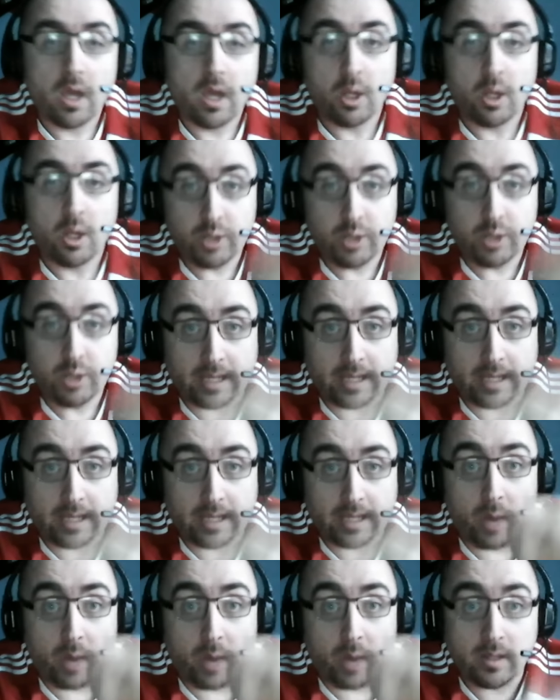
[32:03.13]
Check it
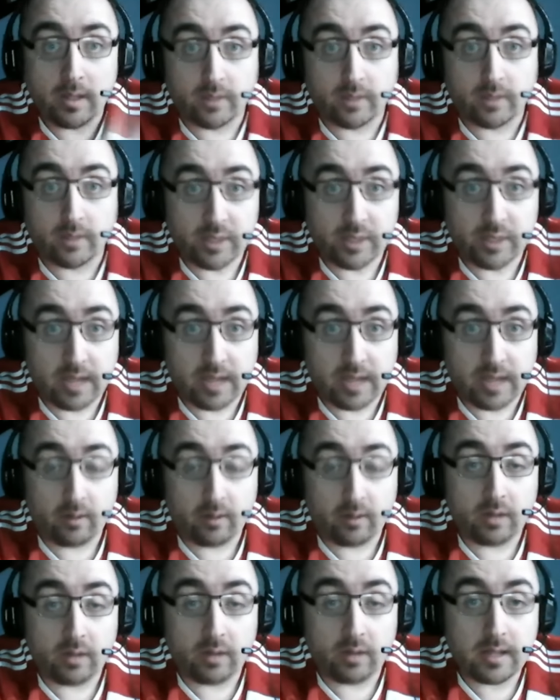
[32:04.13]
out. It's on the
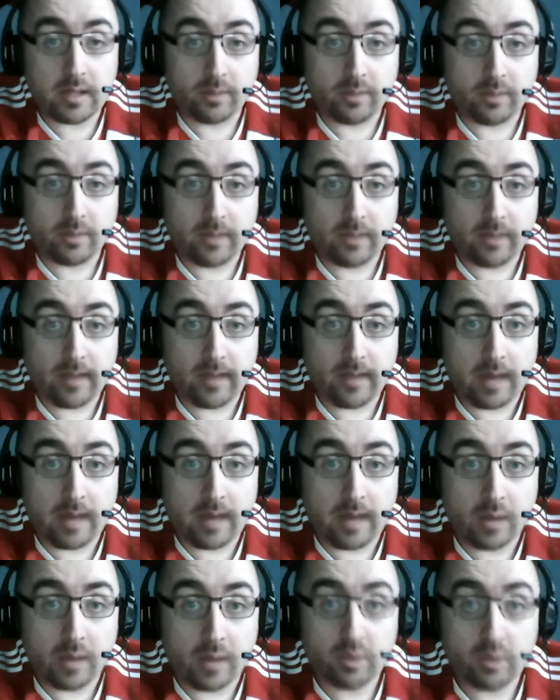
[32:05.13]
channel. It's up there
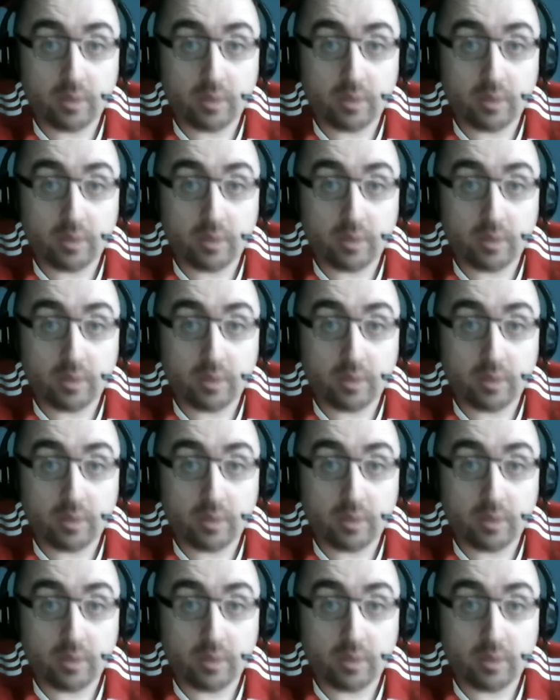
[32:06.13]
now.